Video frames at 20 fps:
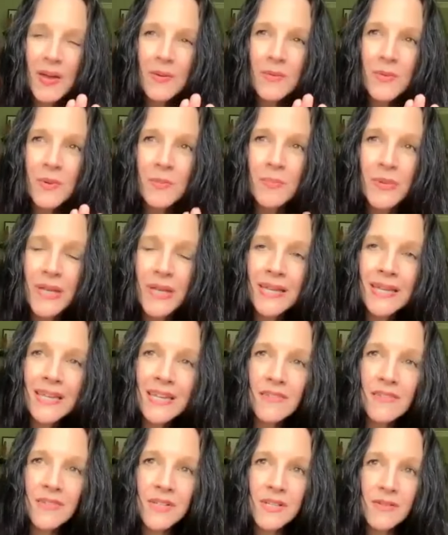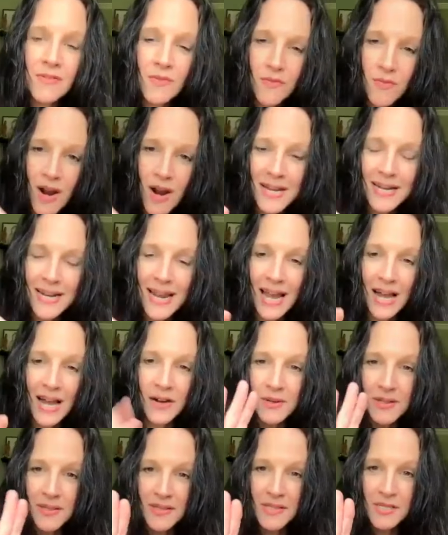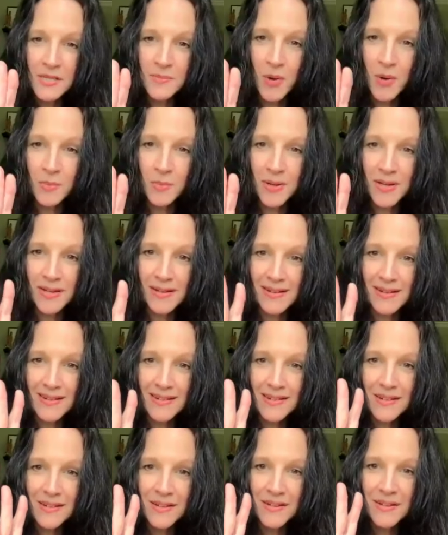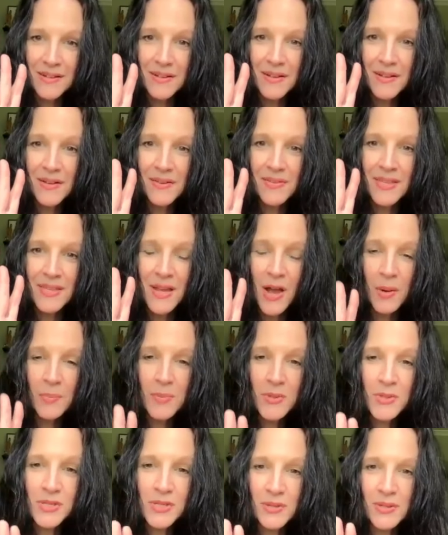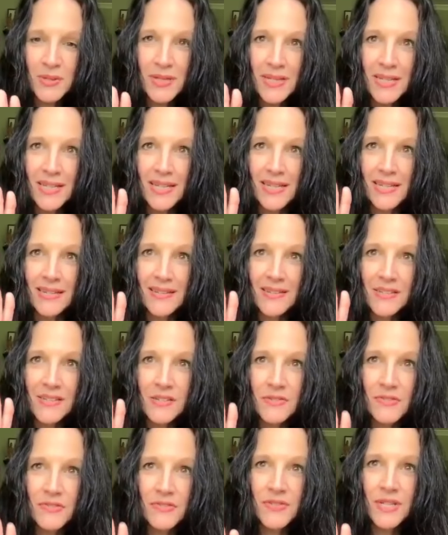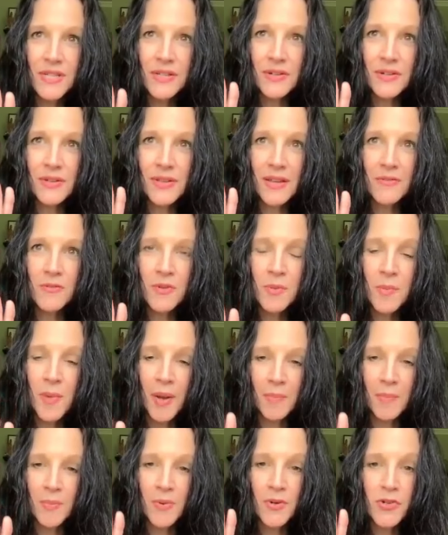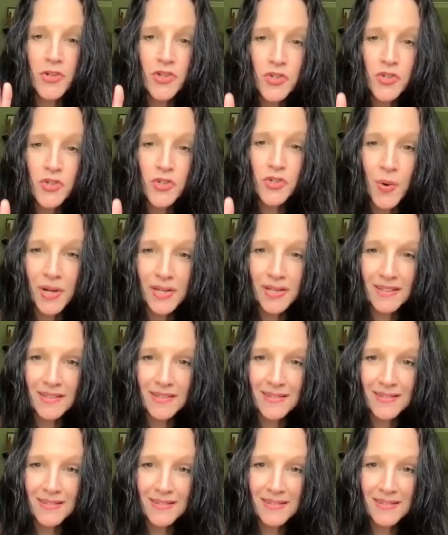we're being given right now in this moment the opportunity to feel and remember joy.